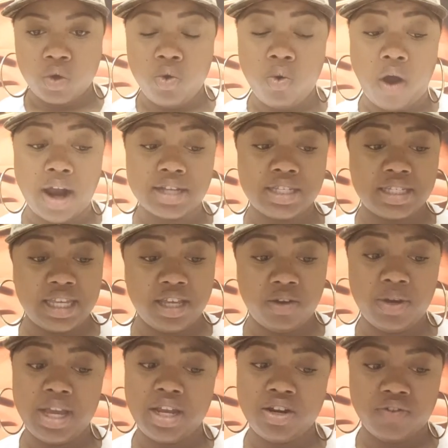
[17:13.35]
who are
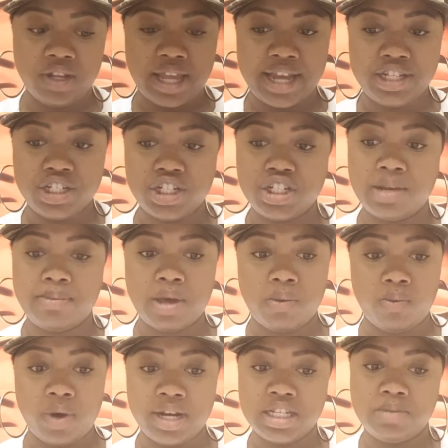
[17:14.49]
still in a relationship and
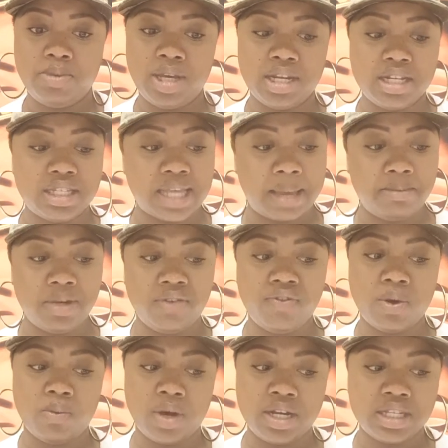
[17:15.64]
one is being deceptive
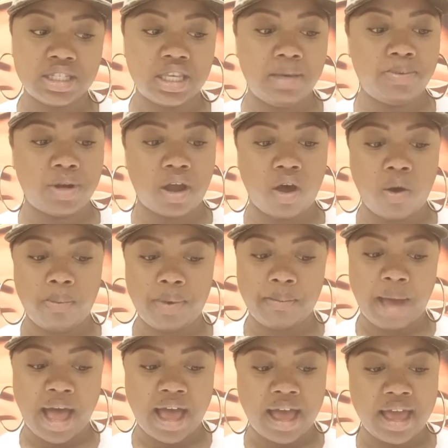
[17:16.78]
and one is keeping an open
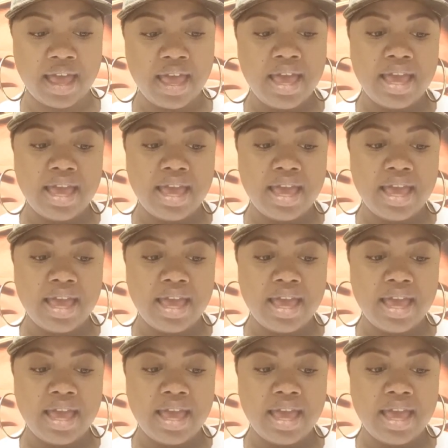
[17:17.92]
mind,